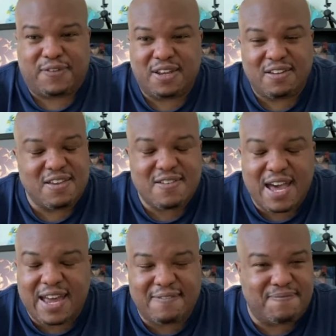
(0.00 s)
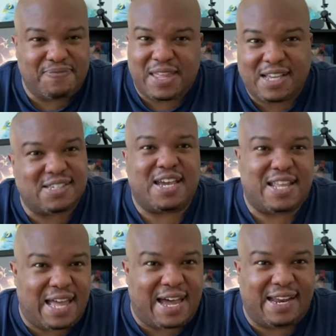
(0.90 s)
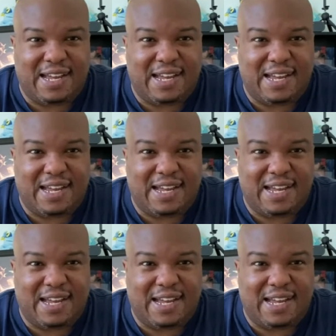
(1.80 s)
You got things like that,